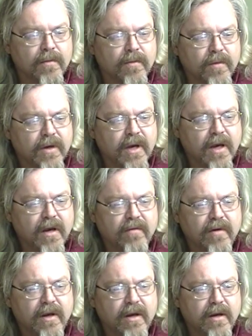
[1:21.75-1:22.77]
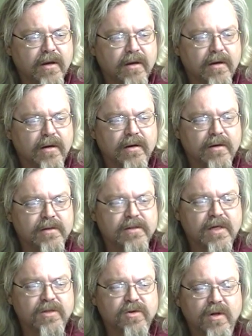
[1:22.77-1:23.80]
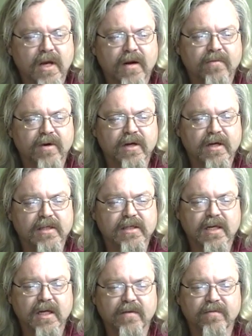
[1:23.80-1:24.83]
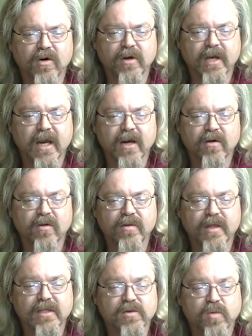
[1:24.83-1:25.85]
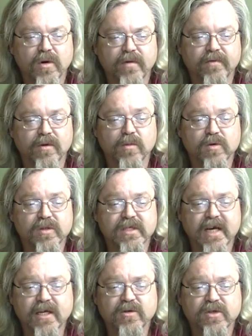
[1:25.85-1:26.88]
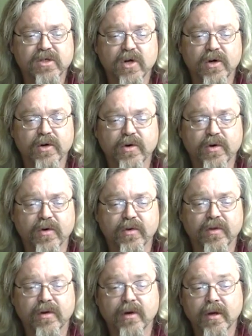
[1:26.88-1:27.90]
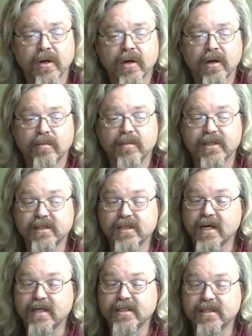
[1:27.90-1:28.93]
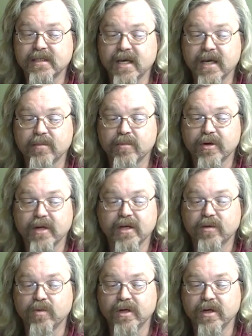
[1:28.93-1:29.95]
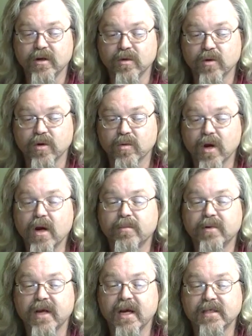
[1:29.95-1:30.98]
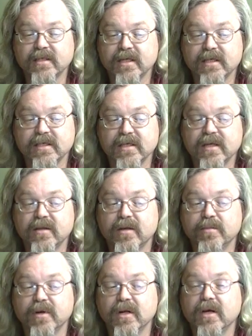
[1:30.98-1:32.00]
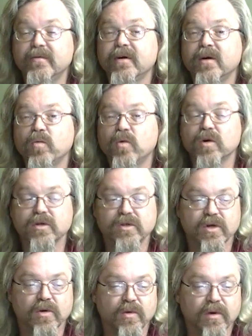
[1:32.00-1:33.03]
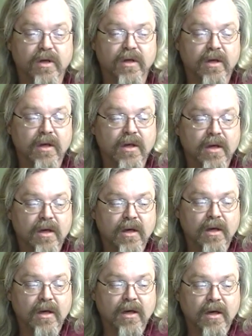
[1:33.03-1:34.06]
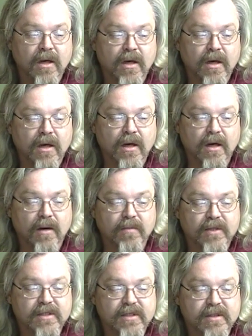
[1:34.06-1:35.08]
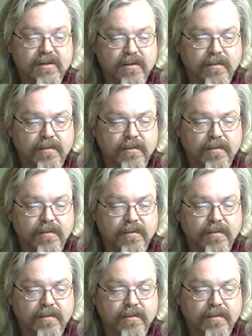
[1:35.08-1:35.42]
We have a Central Africa deadly volcano that's one of the most dangerous on Earth but scientists can't predict when it'll erupt as it is in the middle of a war zone. Um, this is